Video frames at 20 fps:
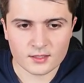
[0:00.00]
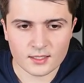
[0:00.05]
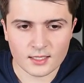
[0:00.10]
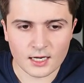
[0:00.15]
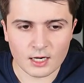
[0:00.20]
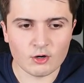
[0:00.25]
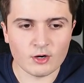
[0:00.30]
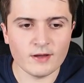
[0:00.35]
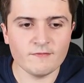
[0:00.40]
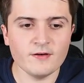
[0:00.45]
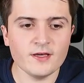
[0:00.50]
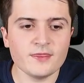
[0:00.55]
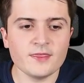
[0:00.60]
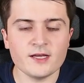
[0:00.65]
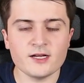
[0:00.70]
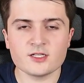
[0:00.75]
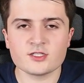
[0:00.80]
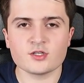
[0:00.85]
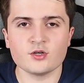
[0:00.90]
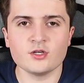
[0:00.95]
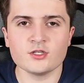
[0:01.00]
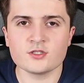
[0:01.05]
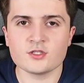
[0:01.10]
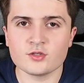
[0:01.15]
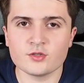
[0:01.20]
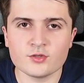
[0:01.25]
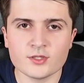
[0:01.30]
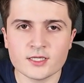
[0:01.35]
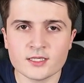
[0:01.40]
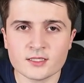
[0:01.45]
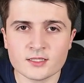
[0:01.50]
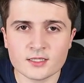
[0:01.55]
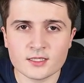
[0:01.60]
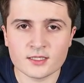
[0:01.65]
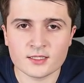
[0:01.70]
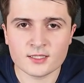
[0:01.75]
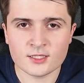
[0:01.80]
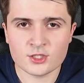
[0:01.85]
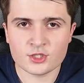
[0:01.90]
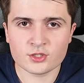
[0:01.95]
However, there's also an
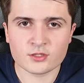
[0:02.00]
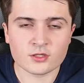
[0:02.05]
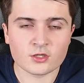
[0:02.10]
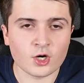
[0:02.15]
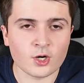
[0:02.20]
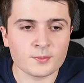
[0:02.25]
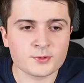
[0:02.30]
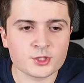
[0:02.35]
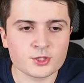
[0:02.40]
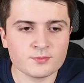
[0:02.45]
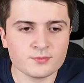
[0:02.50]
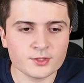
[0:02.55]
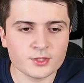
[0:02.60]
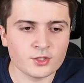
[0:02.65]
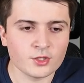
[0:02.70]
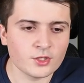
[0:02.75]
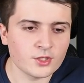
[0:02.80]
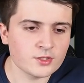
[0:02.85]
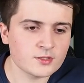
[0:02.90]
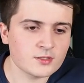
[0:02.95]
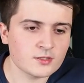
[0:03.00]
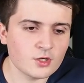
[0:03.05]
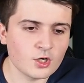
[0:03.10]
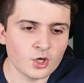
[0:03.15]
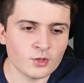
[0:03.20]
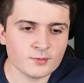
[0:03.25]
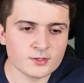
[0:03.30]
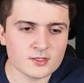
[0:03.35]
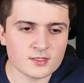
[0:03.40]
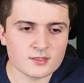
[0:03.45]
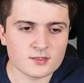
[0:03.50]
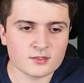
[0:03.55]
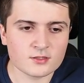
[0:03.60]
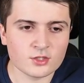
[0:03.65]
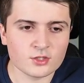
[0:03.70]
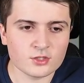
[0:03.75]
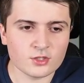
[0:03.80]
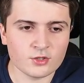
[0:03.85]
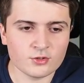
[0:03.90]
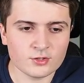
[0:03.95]
additional option because Home Assistant
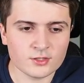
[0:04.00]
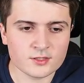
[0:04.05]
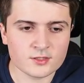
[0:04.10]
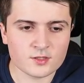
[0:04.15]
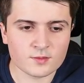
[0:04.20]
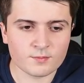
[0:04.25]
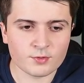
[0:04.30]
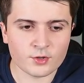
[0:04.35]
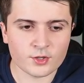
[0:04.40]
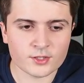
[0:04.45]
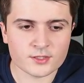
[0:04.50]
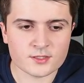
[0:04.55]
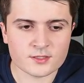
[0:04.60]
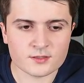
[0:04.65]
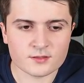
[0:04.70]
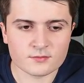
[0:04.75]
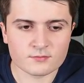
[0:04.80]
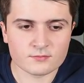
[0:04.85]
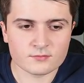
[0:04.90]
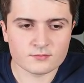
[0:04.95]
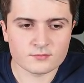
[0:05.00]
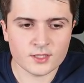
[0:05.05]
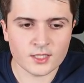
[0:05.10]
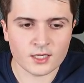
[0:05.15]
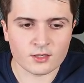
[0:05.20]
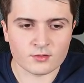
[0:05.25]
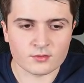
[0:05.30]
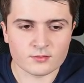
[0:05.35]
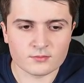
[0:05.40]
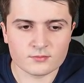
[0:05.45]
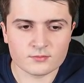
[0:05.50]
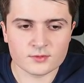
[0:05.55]
not only supports yeah,